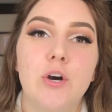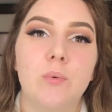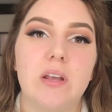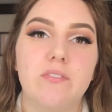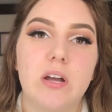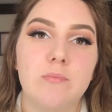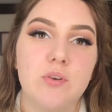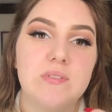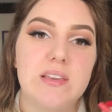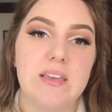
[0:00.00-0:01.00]
whenever I'm
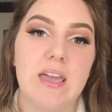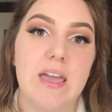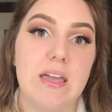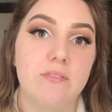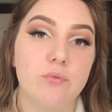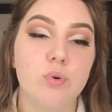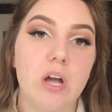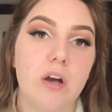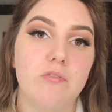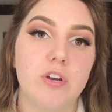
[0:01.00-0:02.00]
using a full
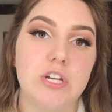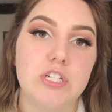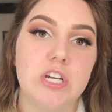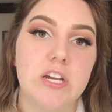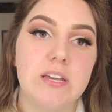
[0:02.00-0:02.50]
coverage